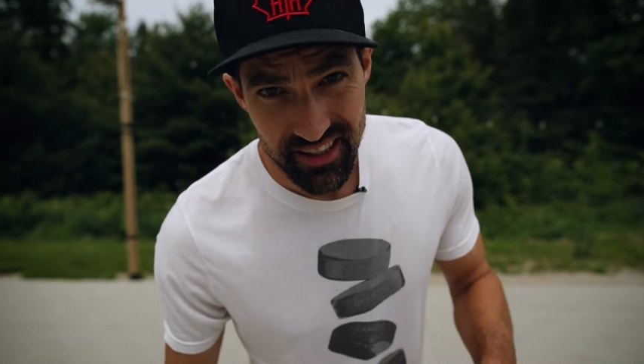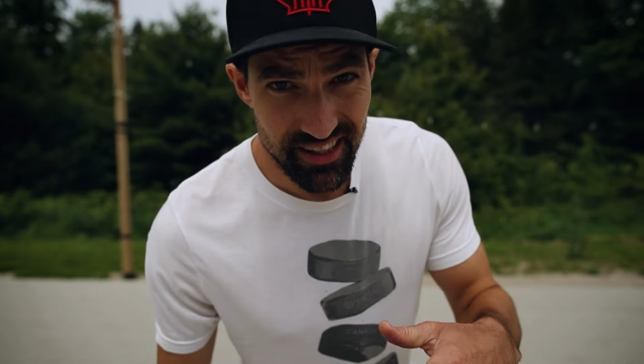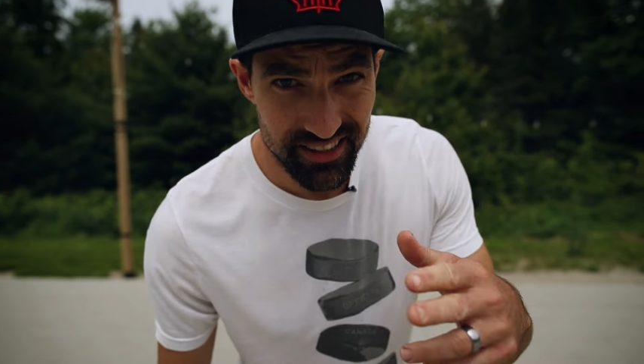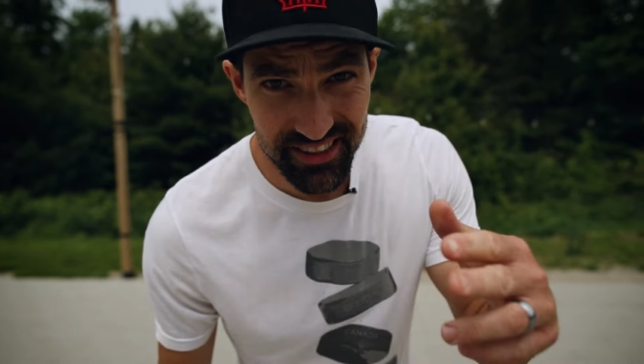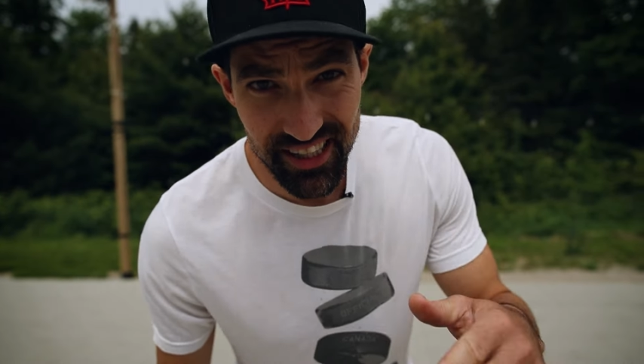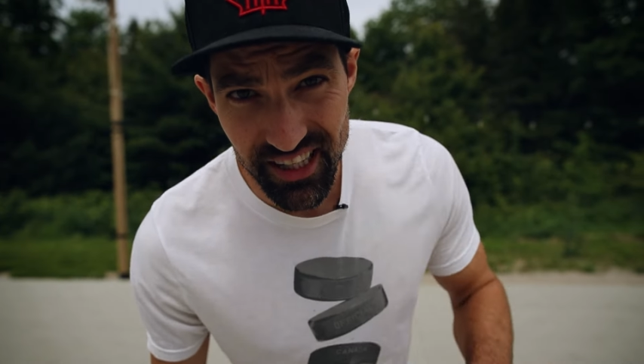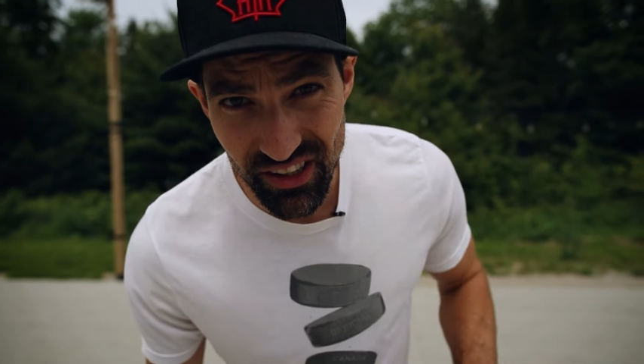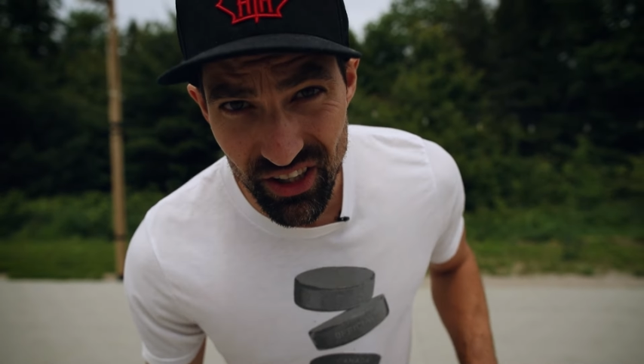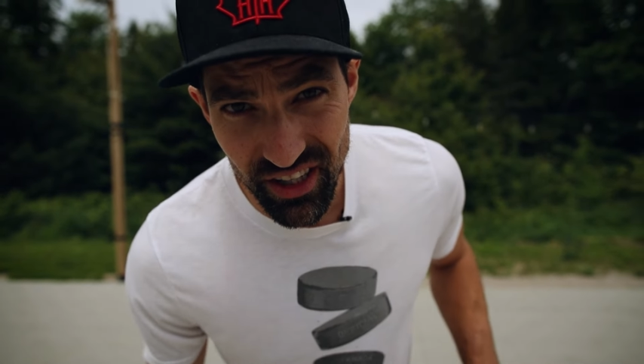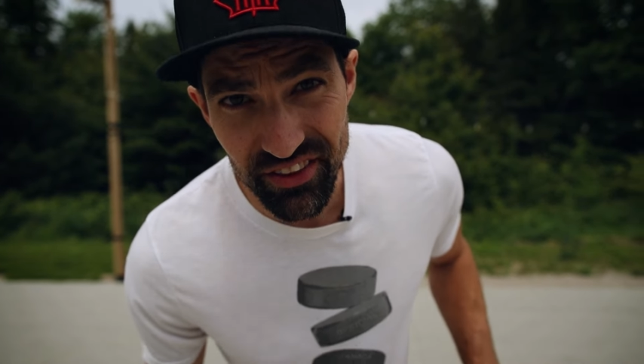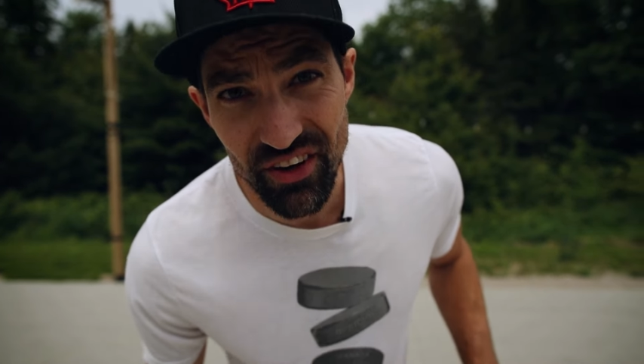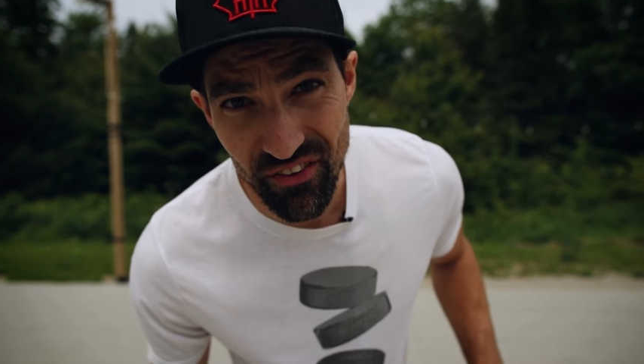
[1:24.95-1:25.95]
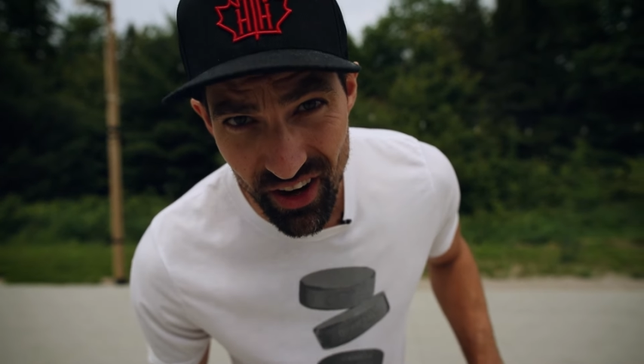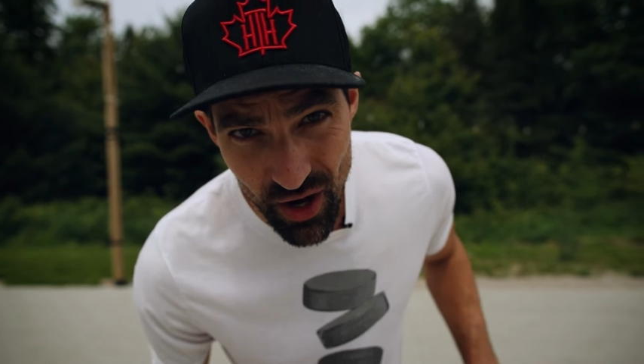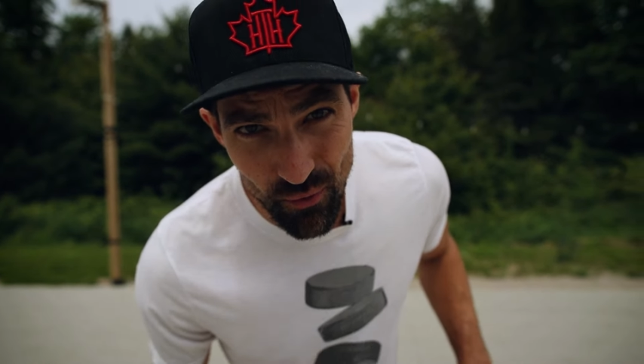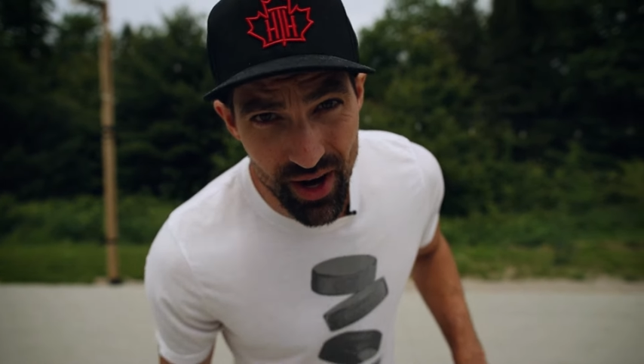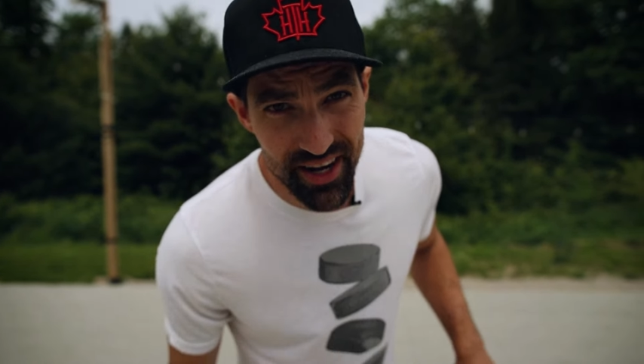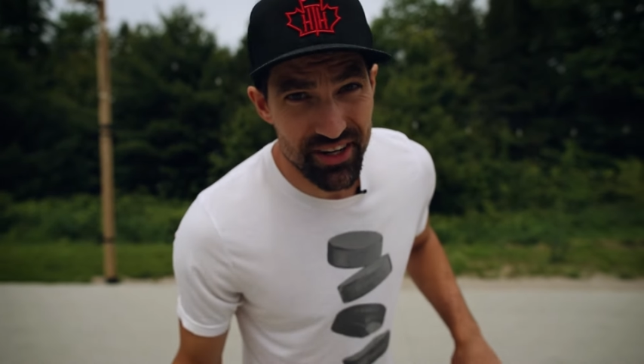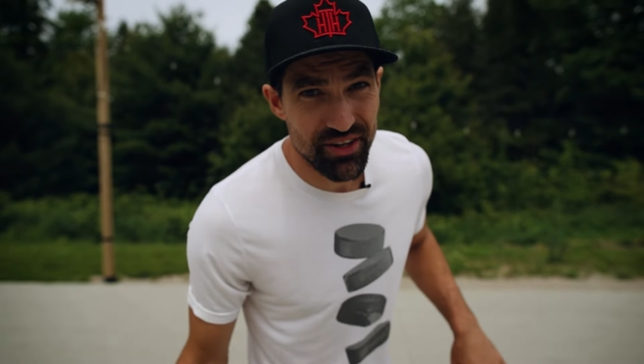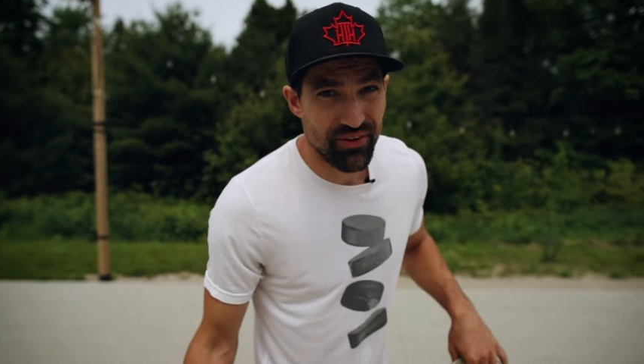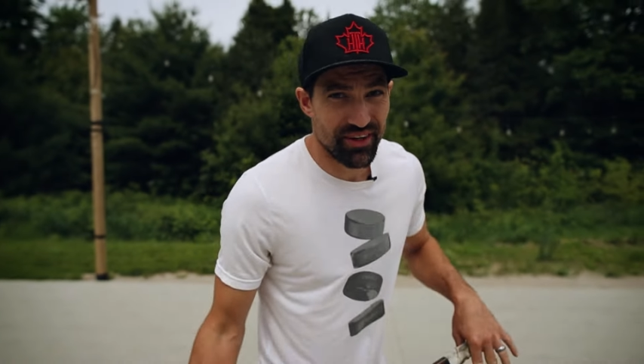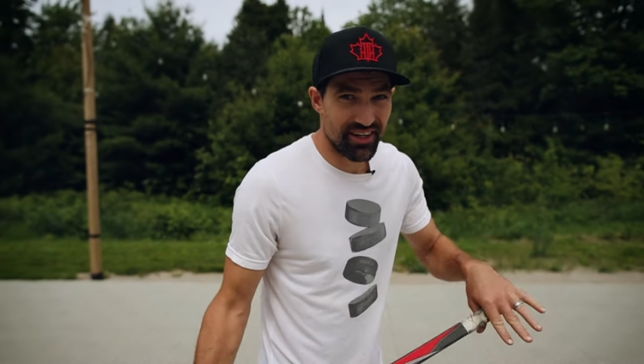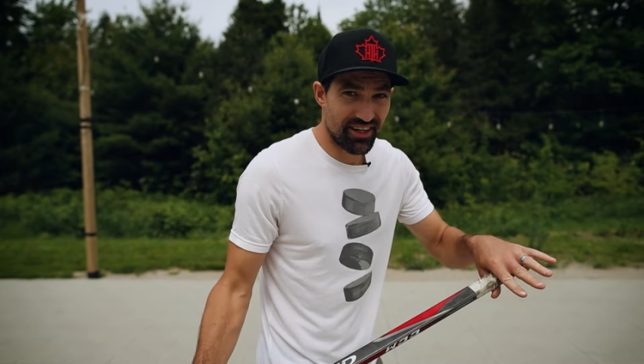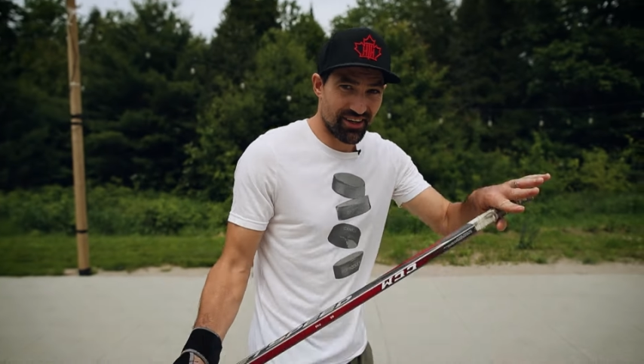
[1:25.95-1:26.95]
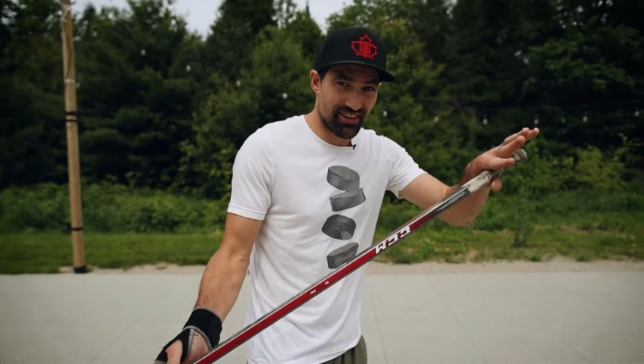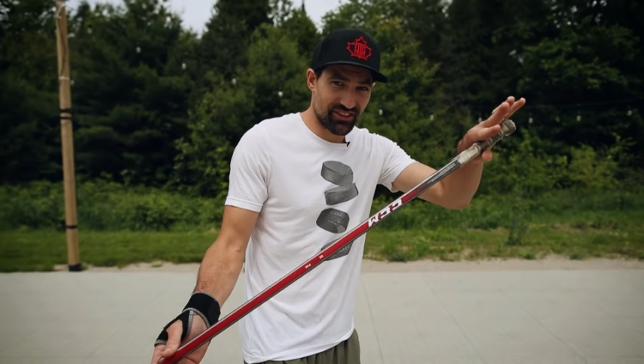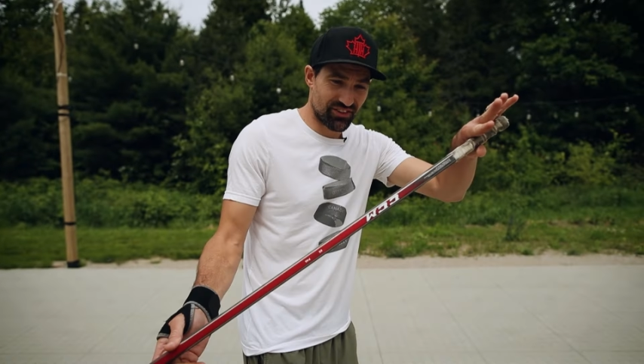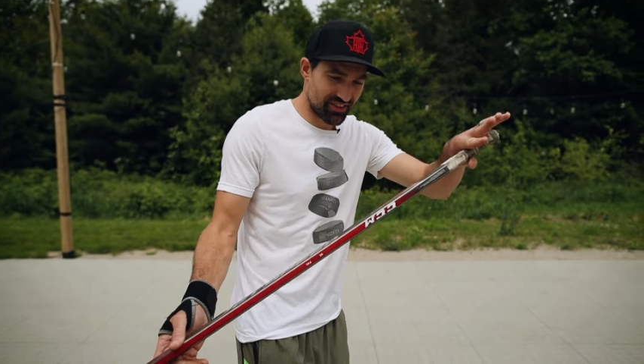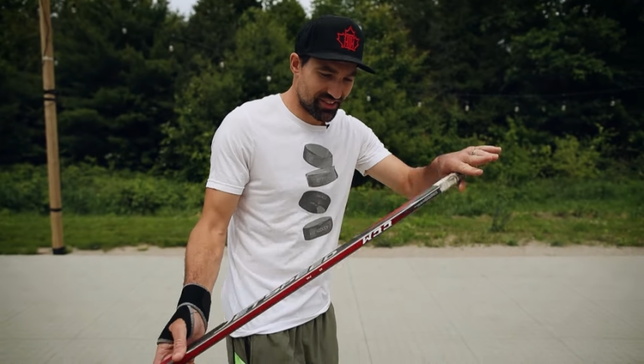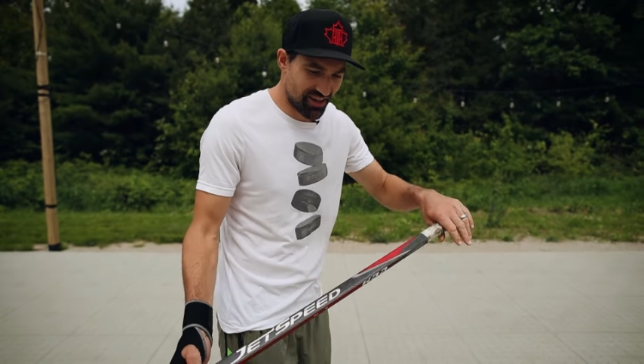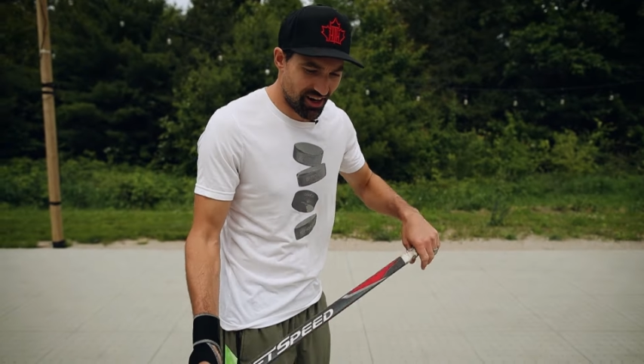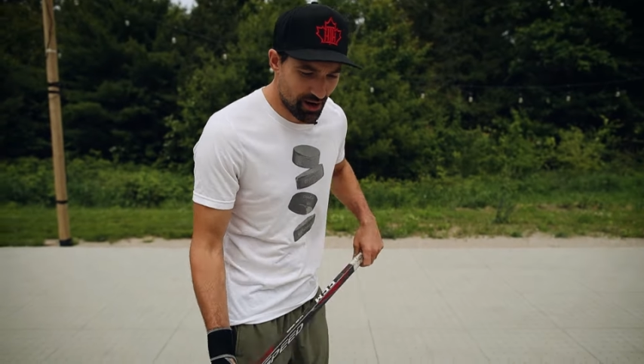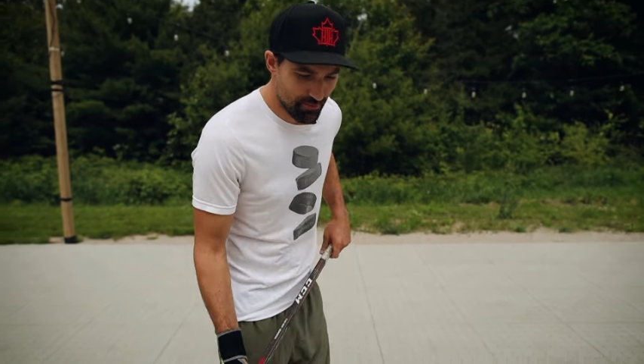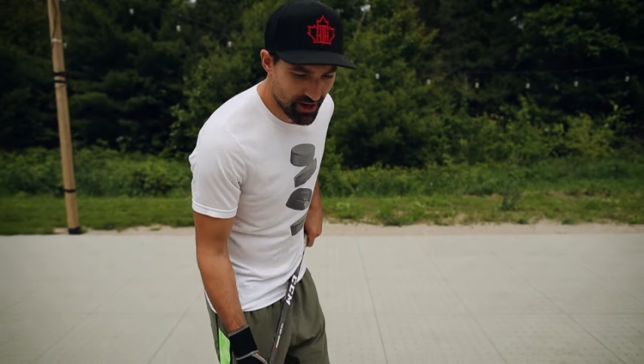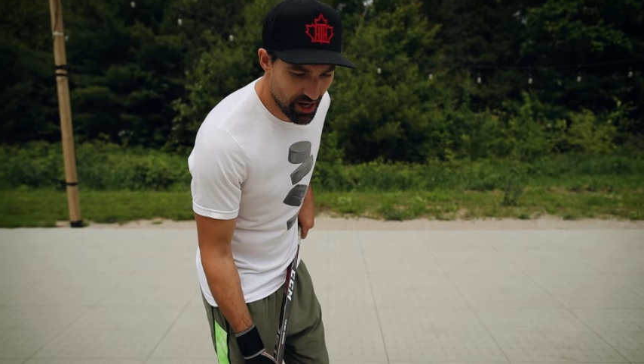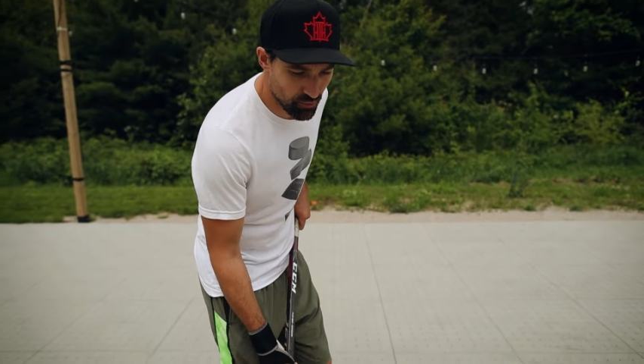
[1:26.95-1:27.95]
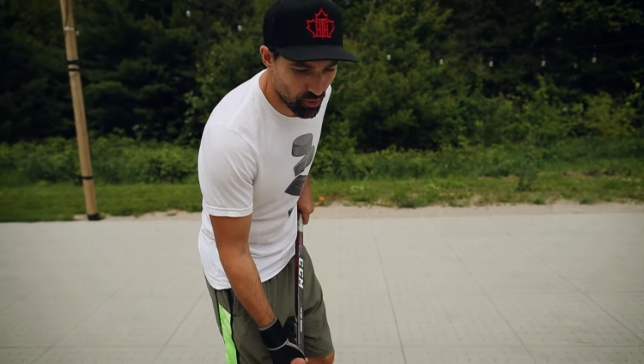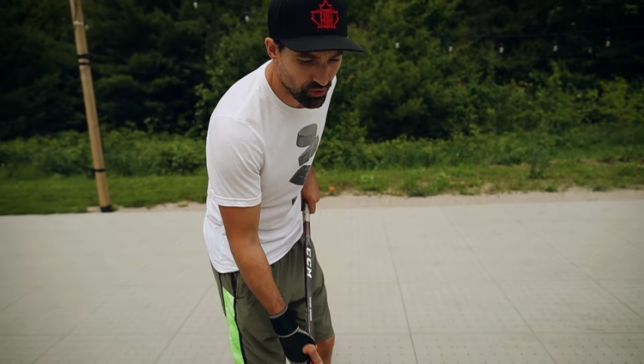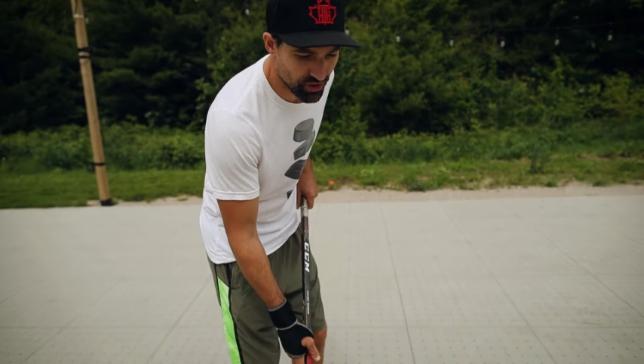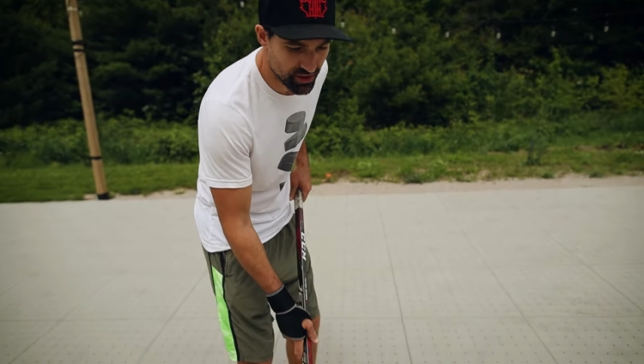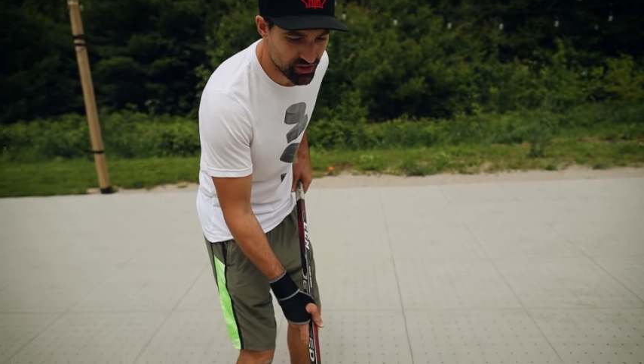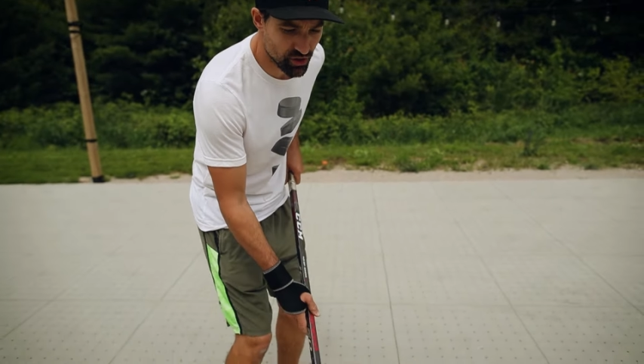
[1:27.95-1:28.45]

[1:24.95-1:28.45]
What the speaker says: Let's take a look at the right way to do it here. So the top hand, what we're gonna